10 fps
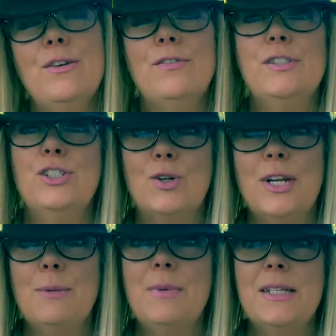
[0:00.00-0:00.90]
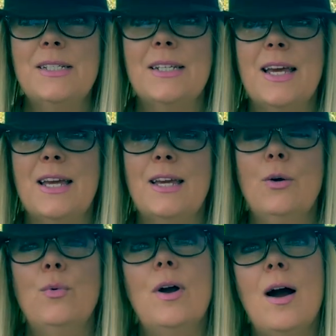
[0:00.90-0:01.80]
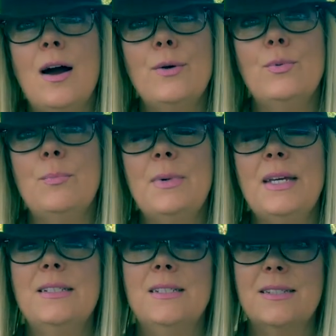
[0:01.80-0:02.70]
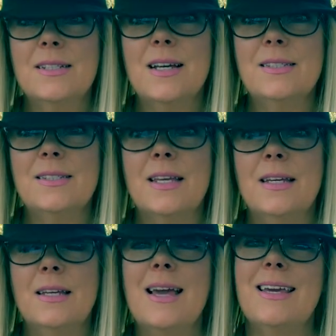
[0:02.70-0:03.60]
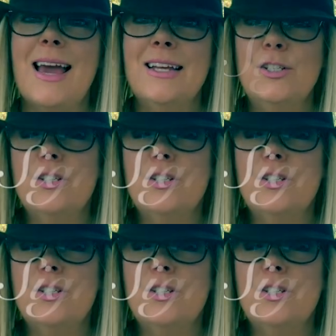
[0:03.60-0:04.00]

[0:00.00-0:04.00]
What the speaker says: for joining me today, where I will be discussing candle